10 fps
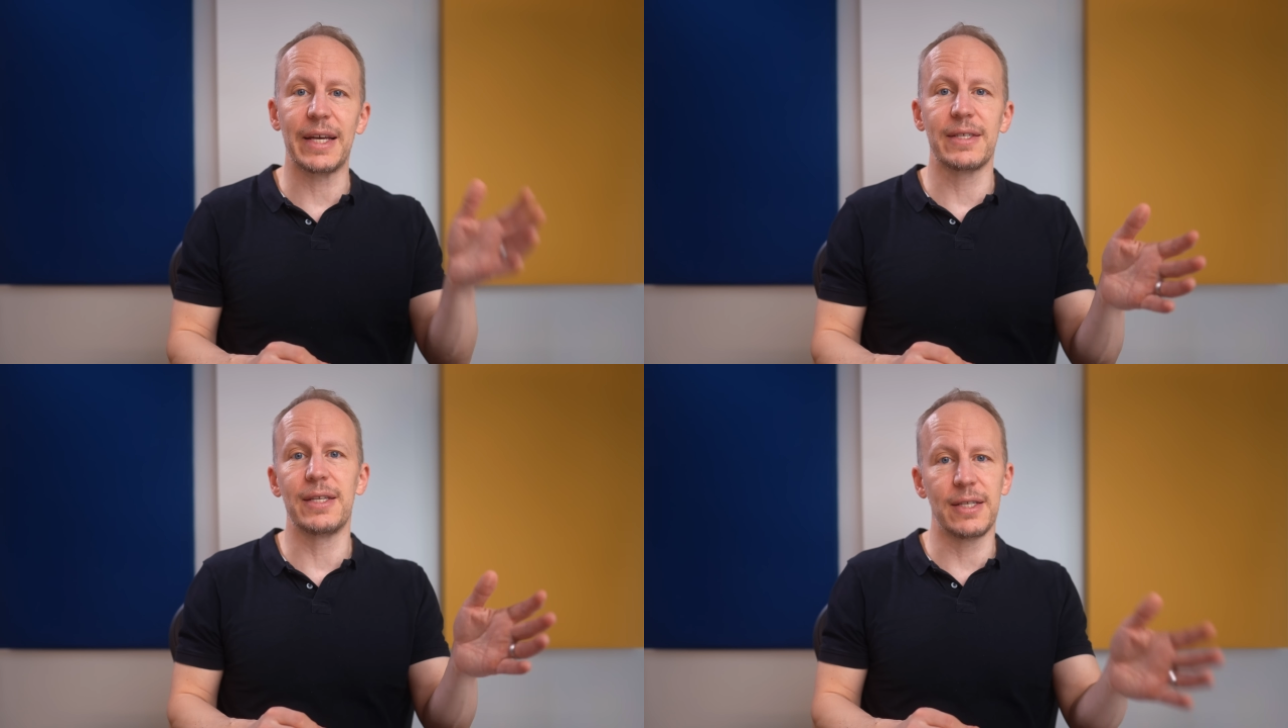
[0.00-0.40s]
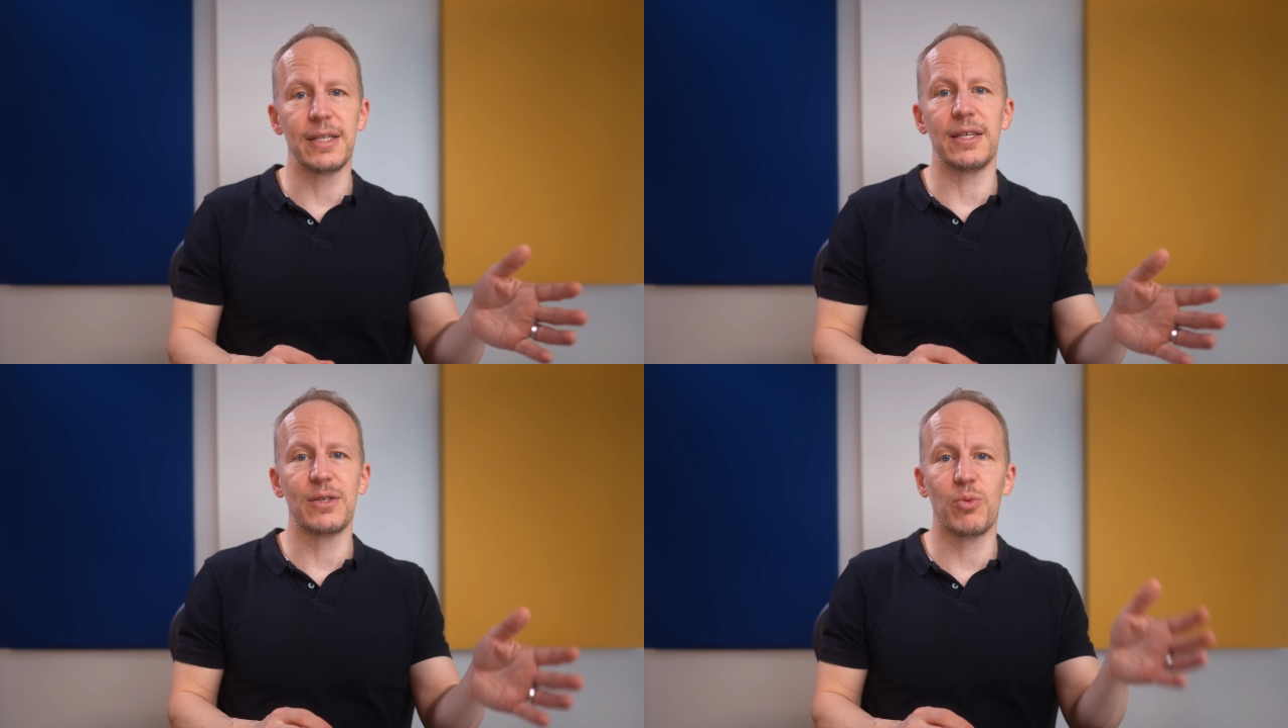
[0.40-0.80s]

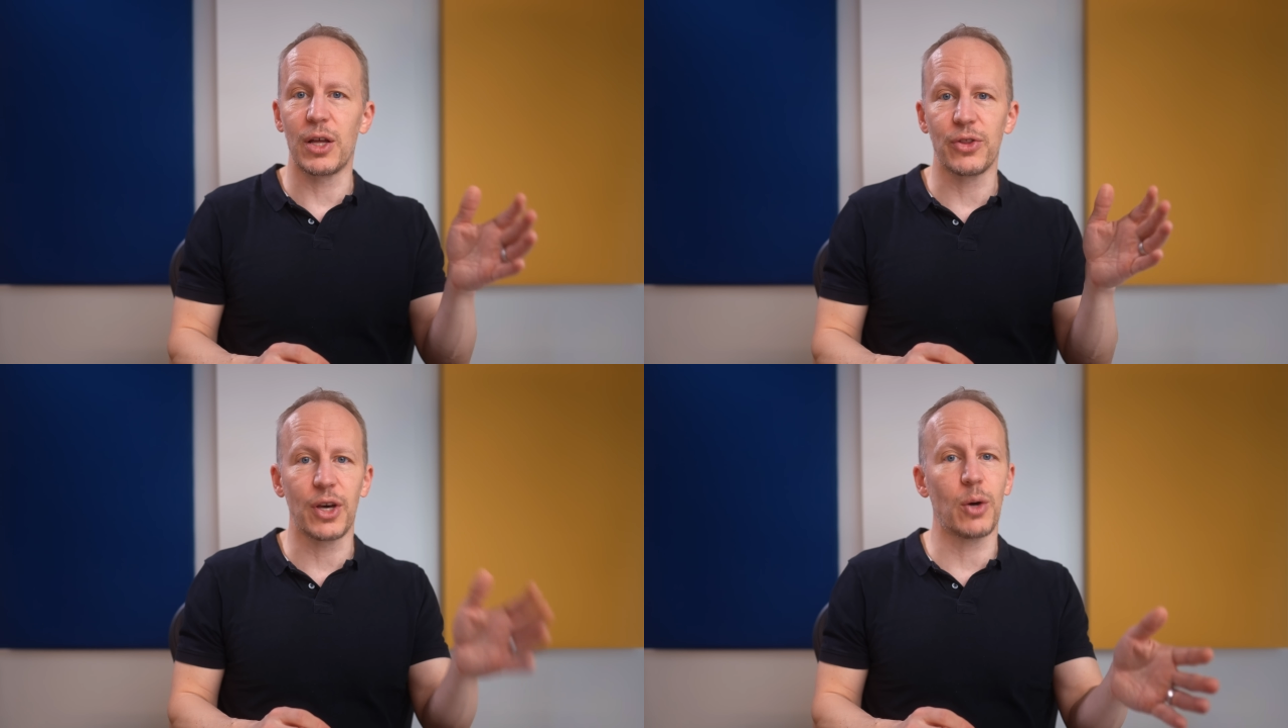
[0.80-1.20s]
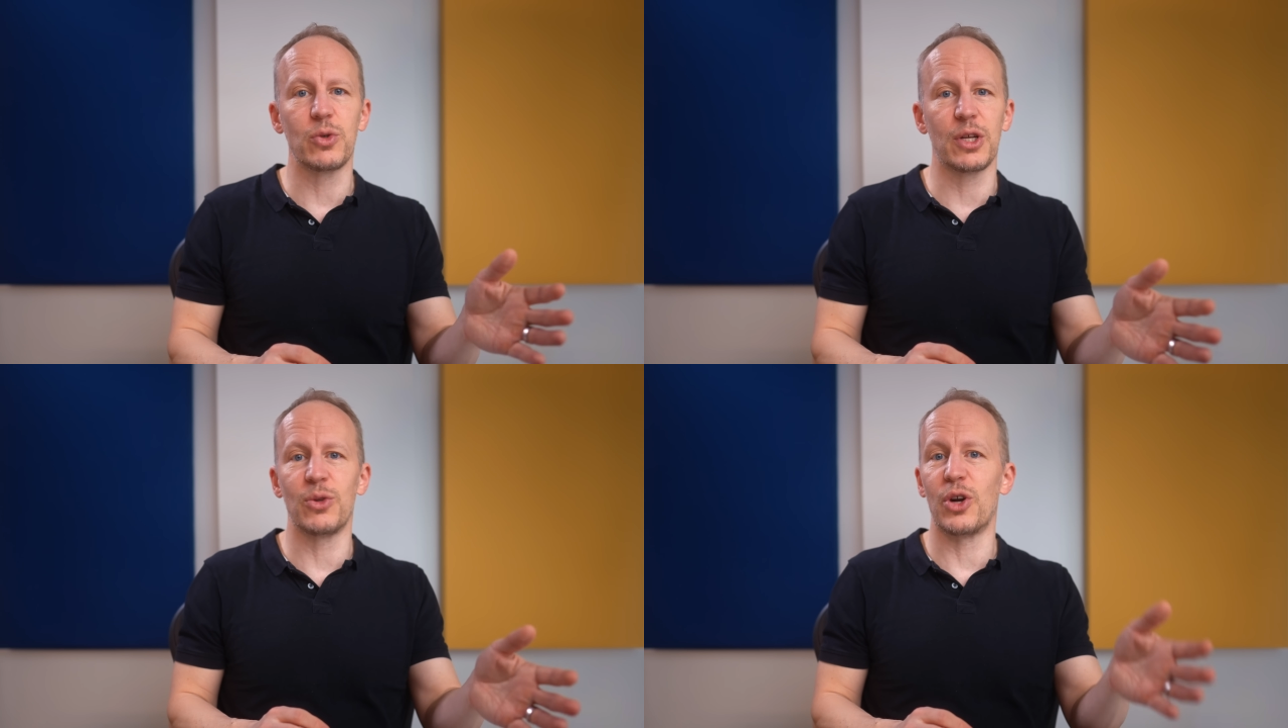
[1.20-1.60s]
SEC's
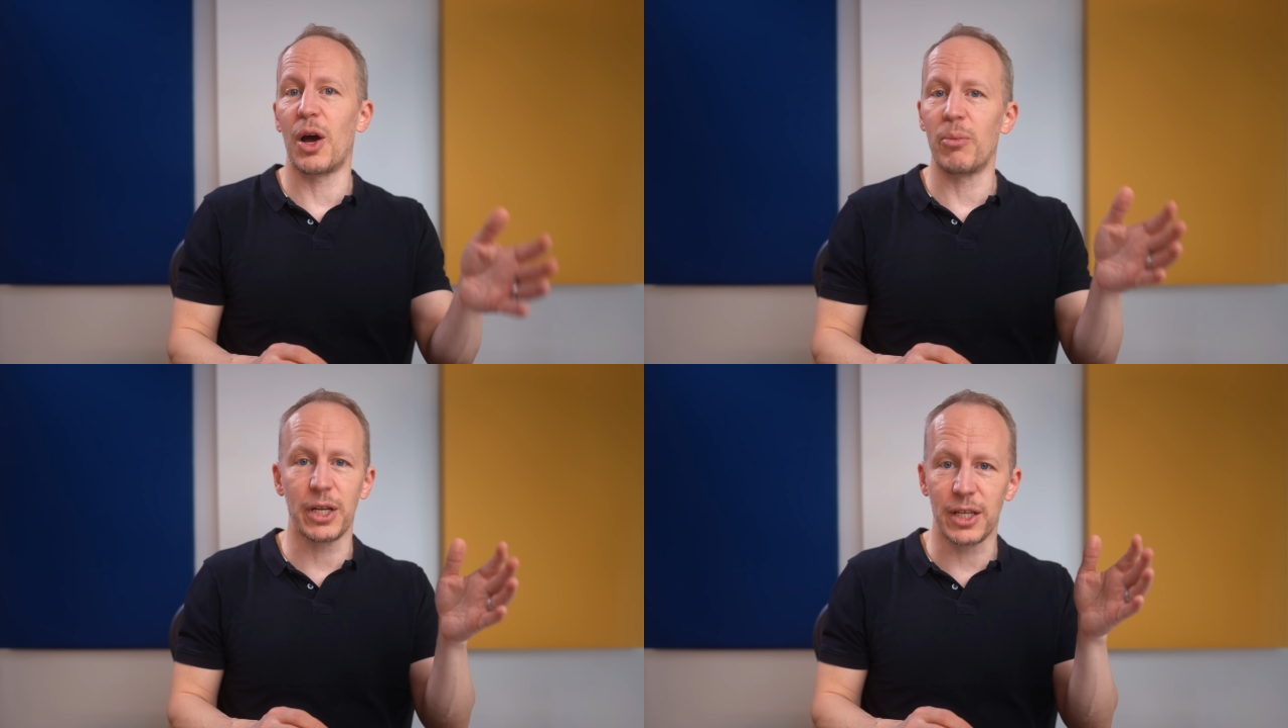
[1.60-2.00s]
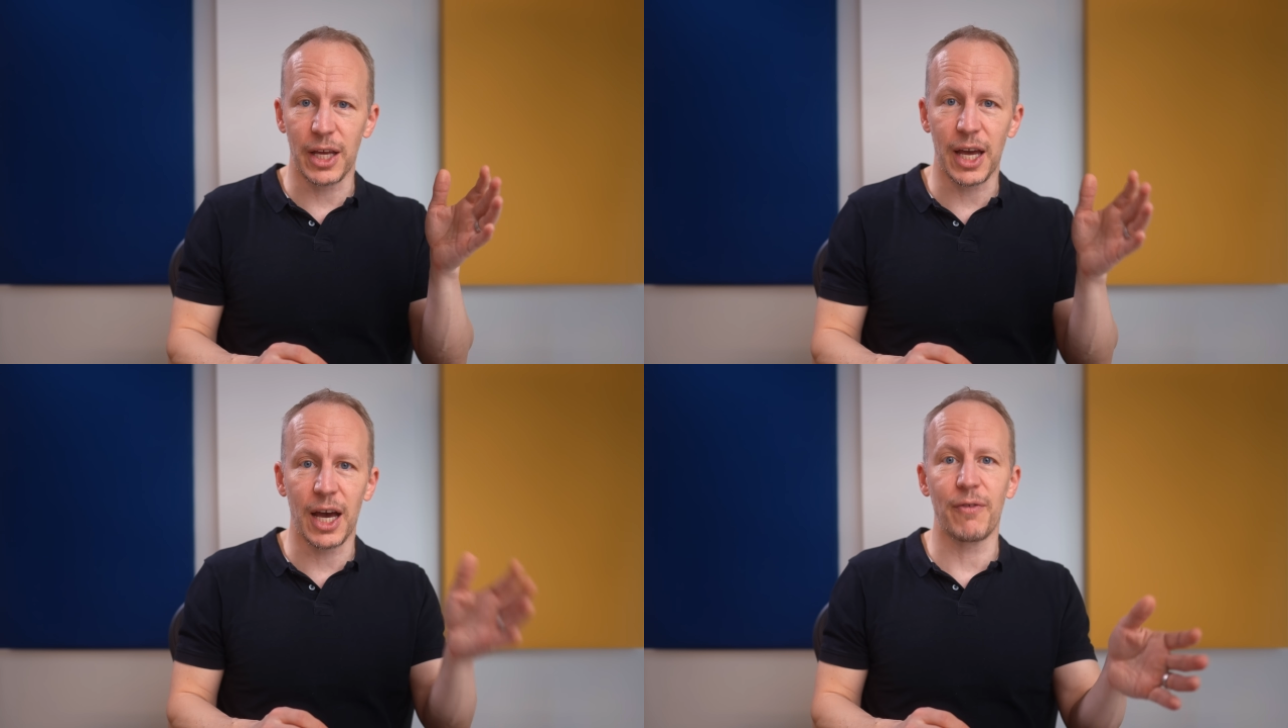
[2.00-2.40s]
1,000 or how many
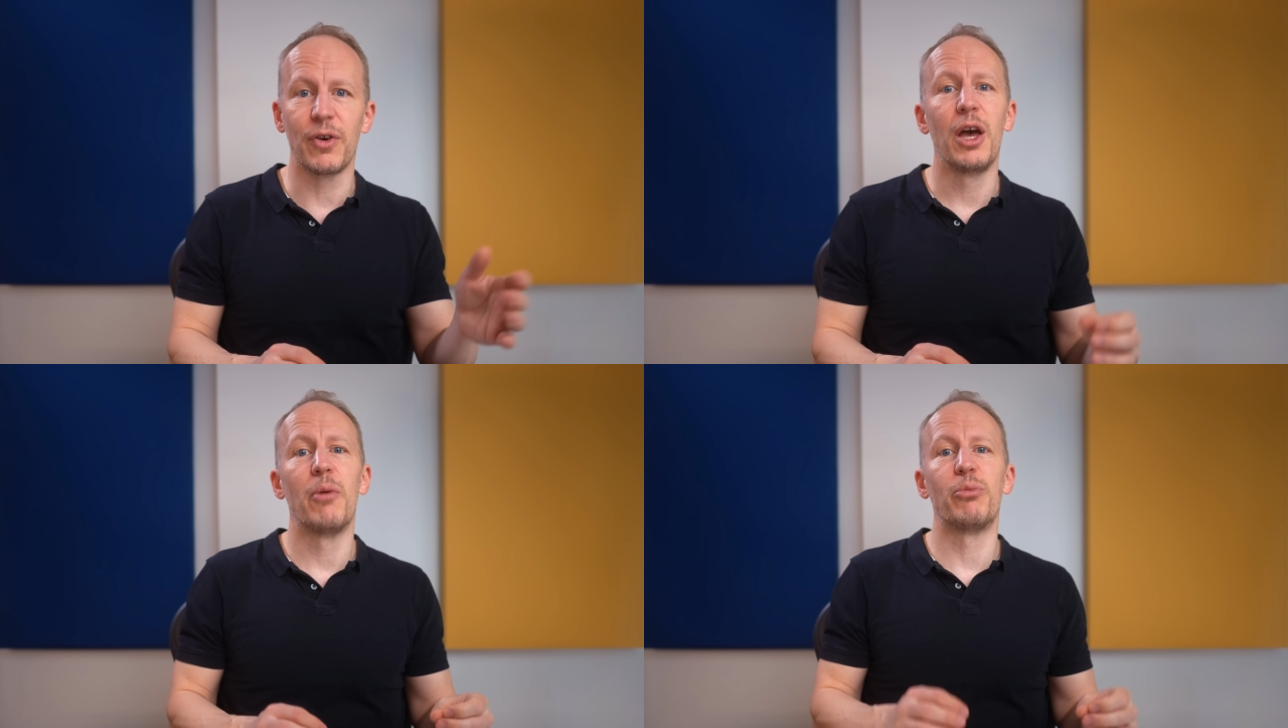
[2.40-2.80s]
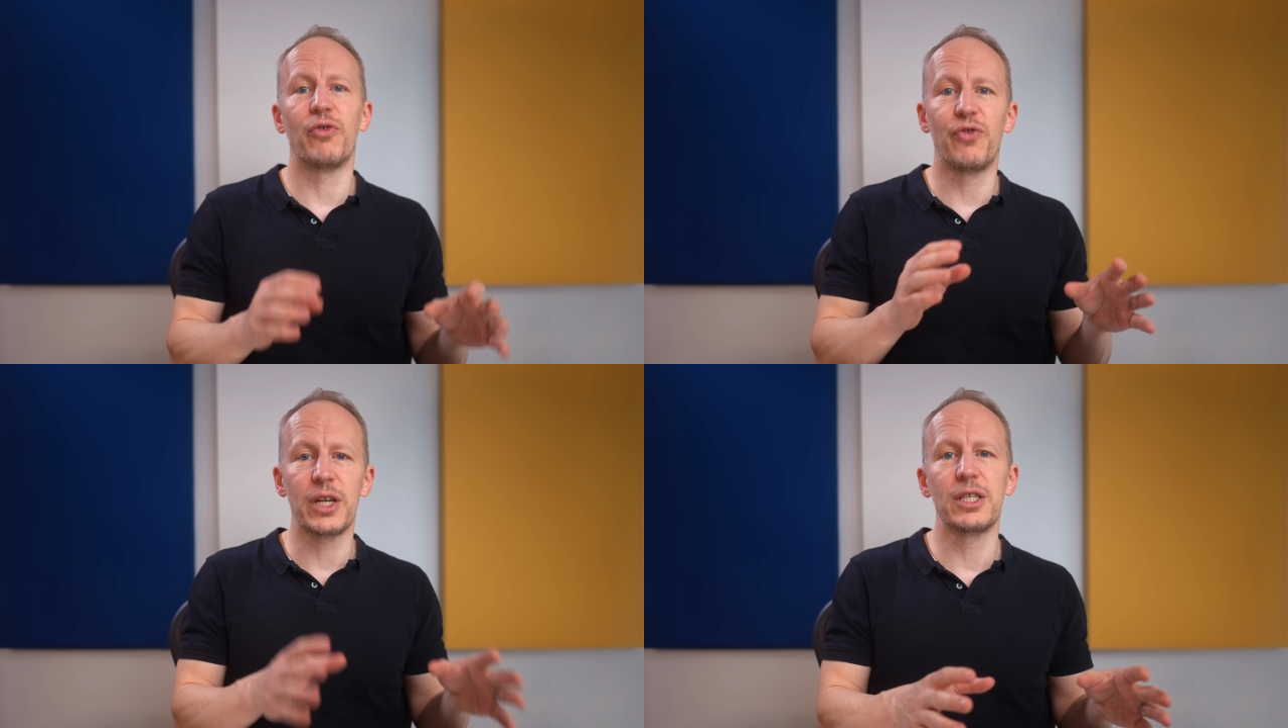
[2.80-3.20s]
they have
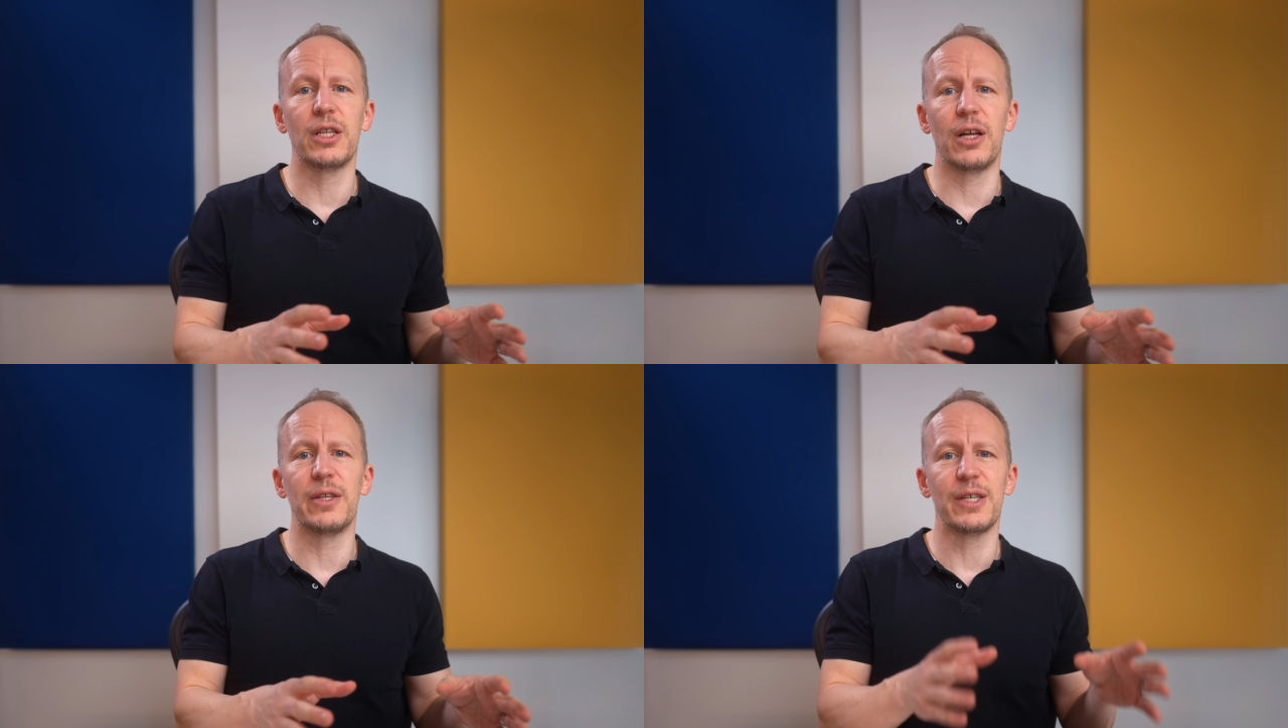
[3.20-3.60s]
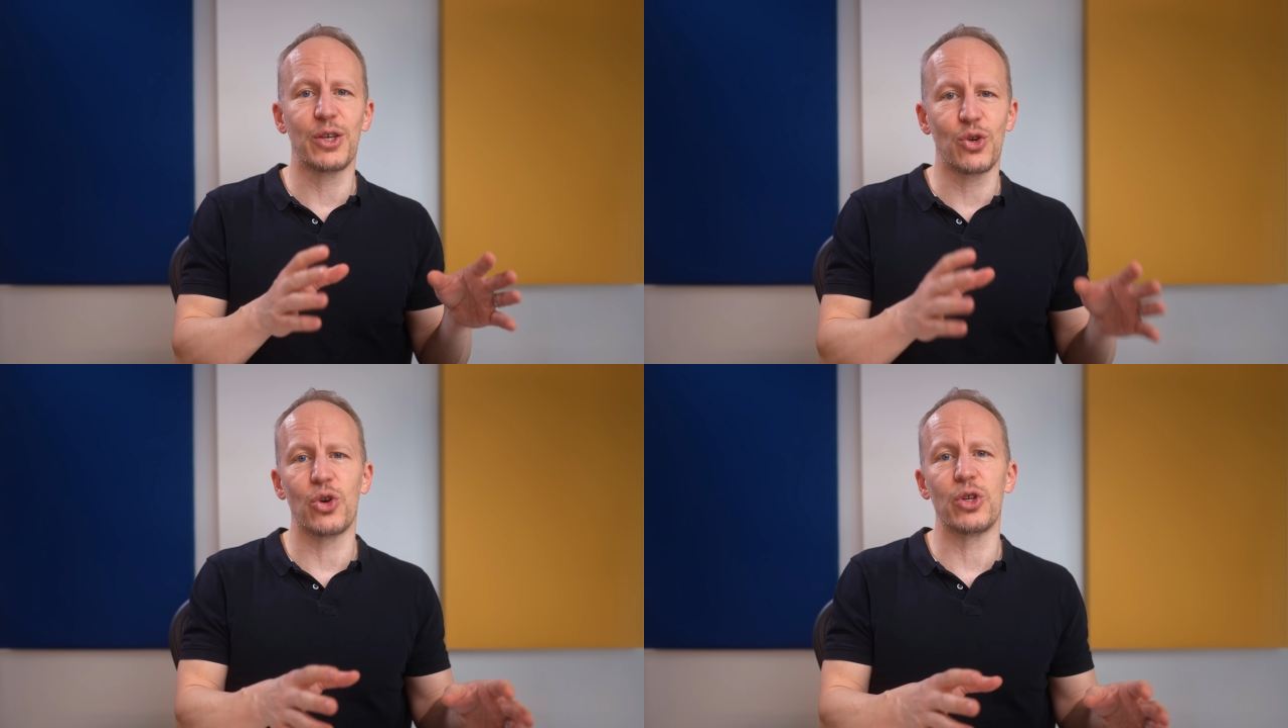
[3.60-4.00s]
professional
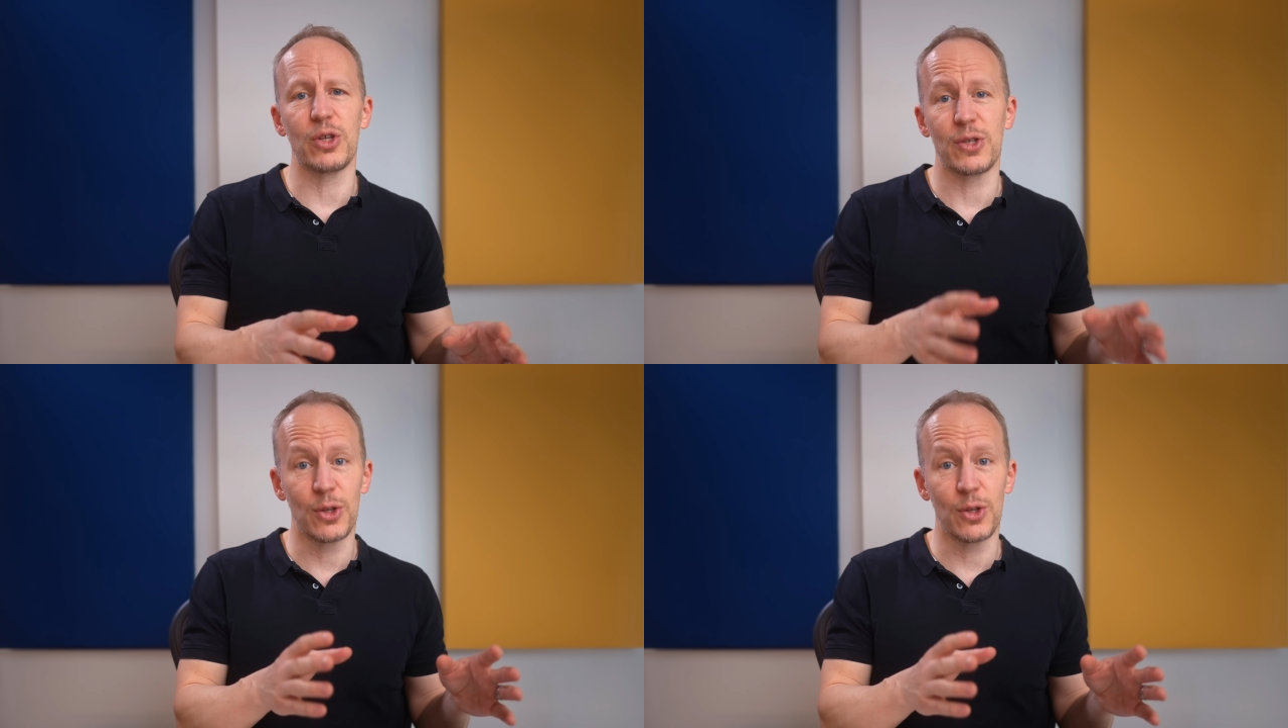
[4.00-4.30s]
securities